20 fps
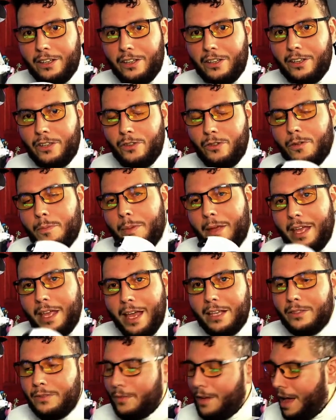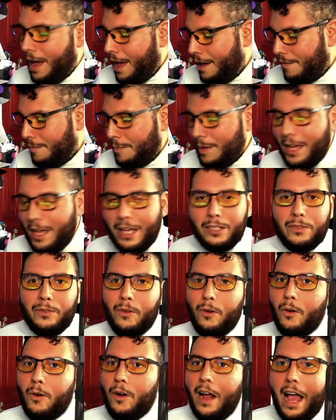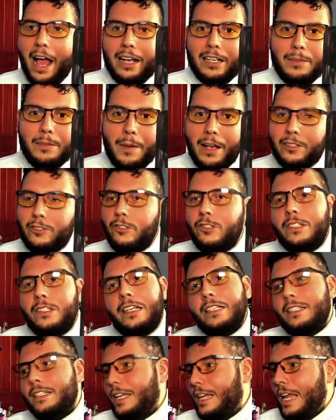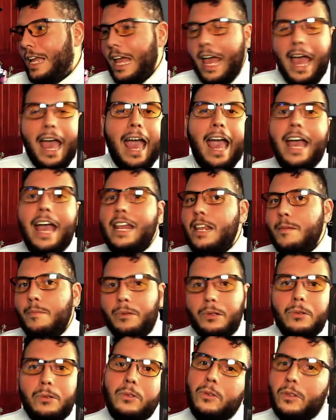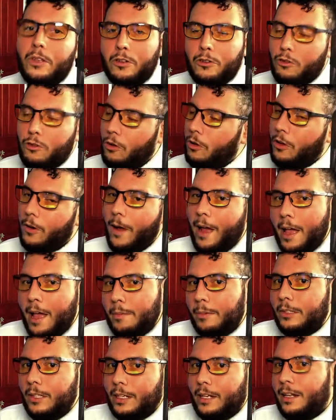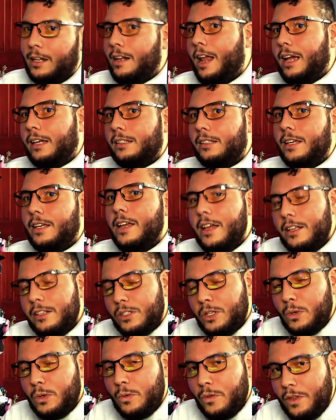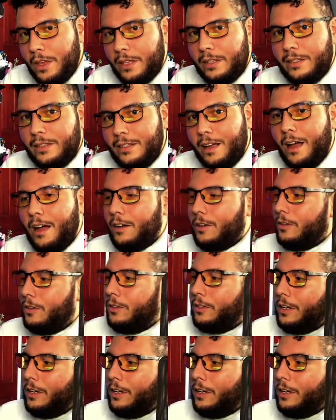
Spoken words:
your PS5, PS4, Xbox 360, any Bluetooth controller you're able to connect to this dongle